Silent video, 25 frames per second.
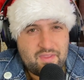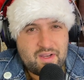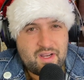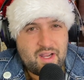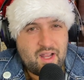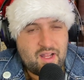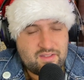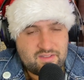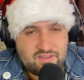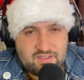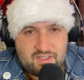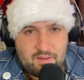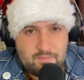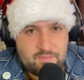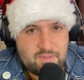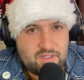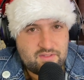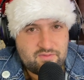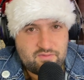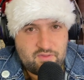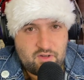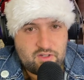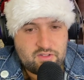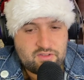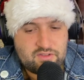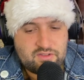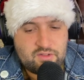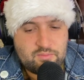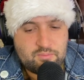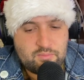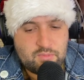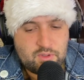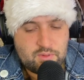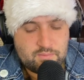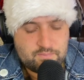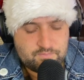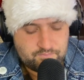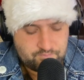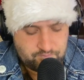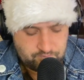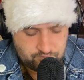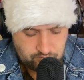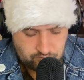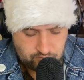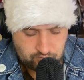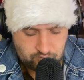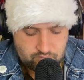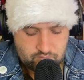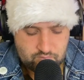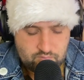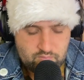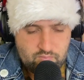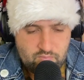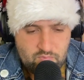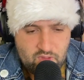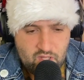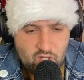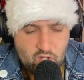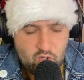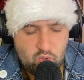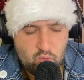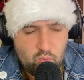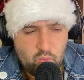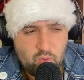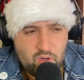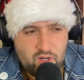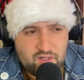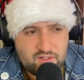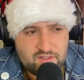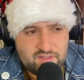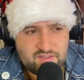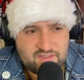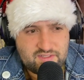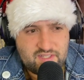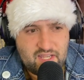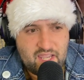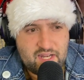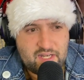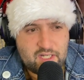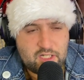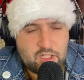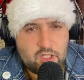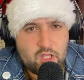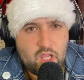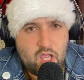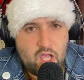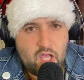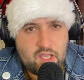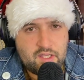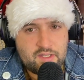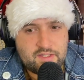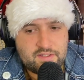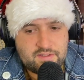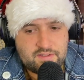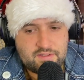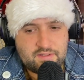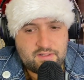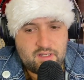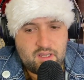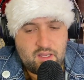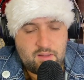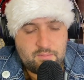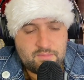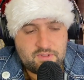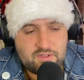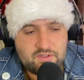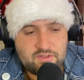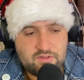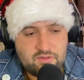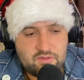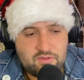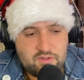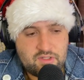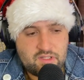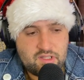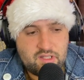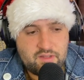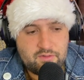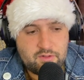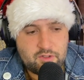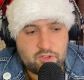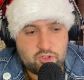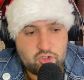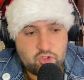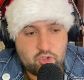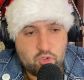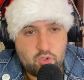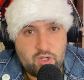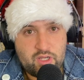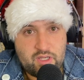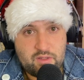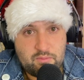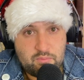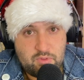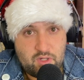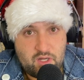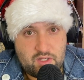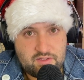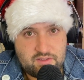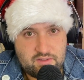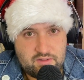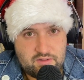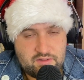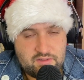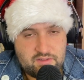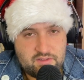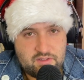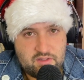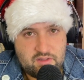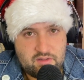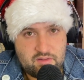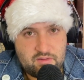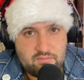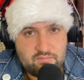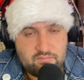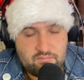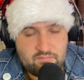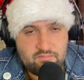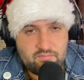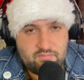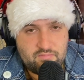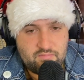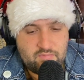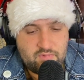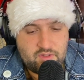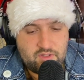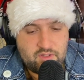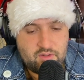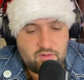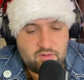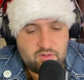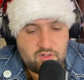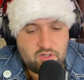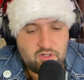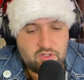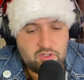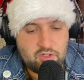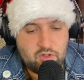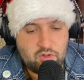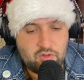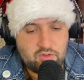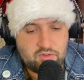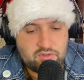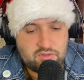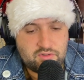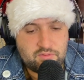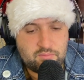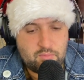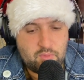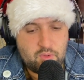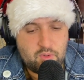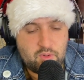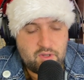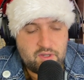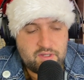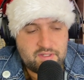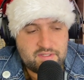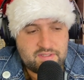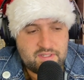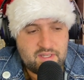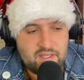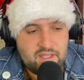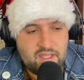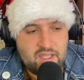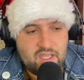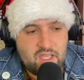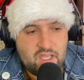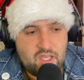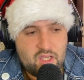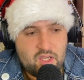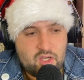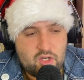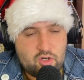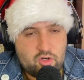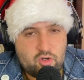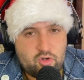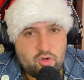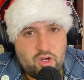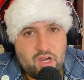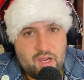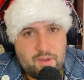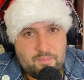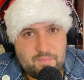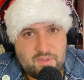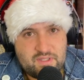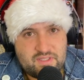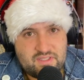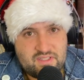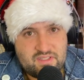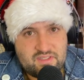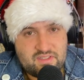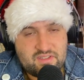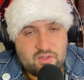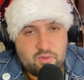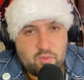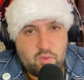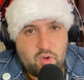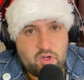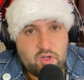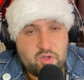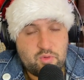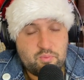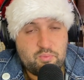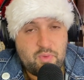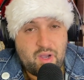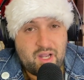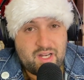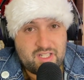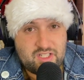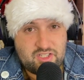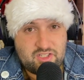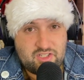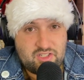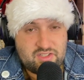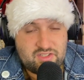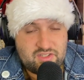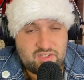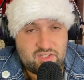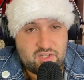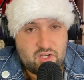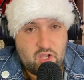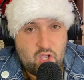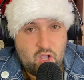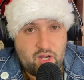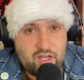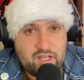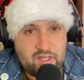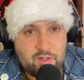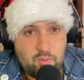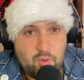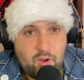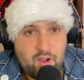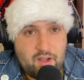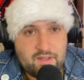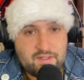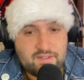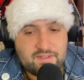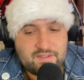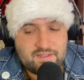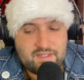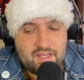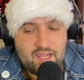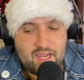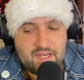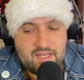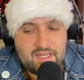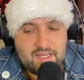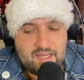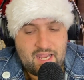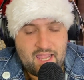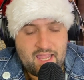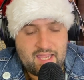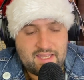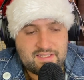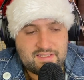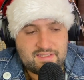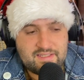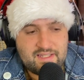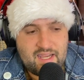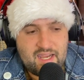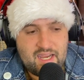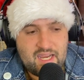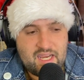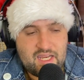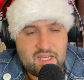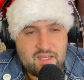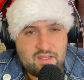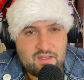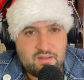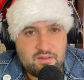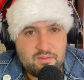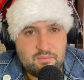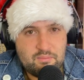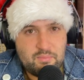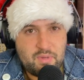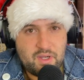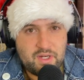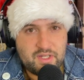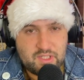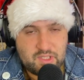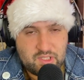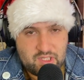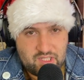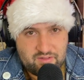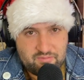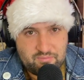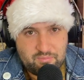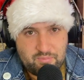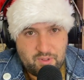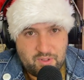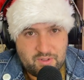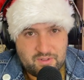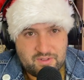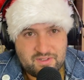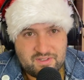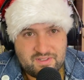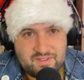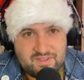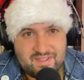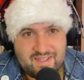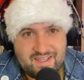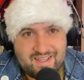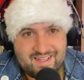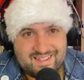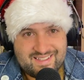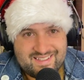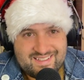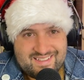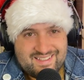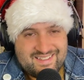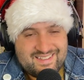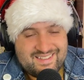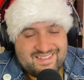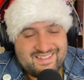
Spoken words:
the concept is very simple. Where Santa Claus comes to deliver joy and presents to the you know, good girls and boys. Krampus is the one who punishes the naughty ones, and he has a bundle of birch sticks